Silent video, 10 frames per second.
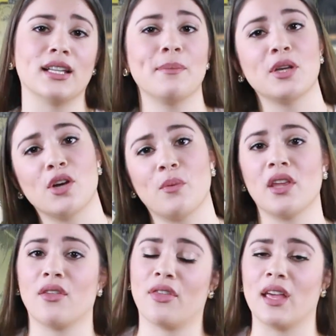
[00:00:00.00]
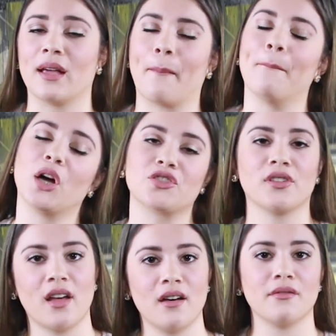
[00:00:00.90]
let me know what you think, much
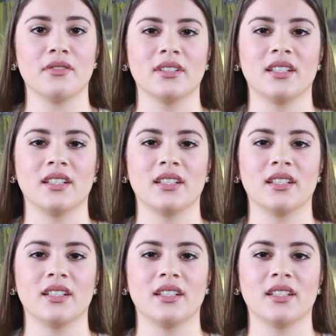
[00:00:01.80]
love.